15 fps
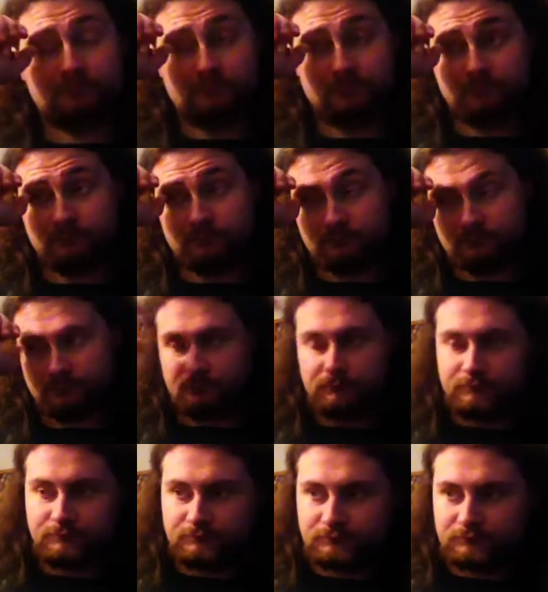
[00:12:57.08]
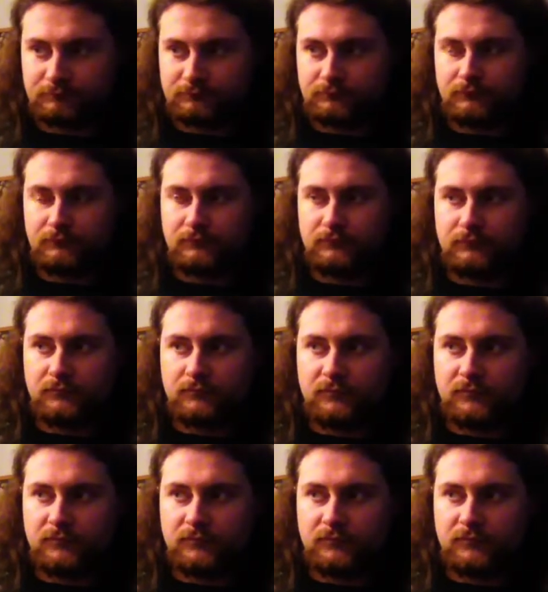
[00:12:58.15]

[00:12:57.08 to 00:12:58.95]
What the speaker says: (no one is talking)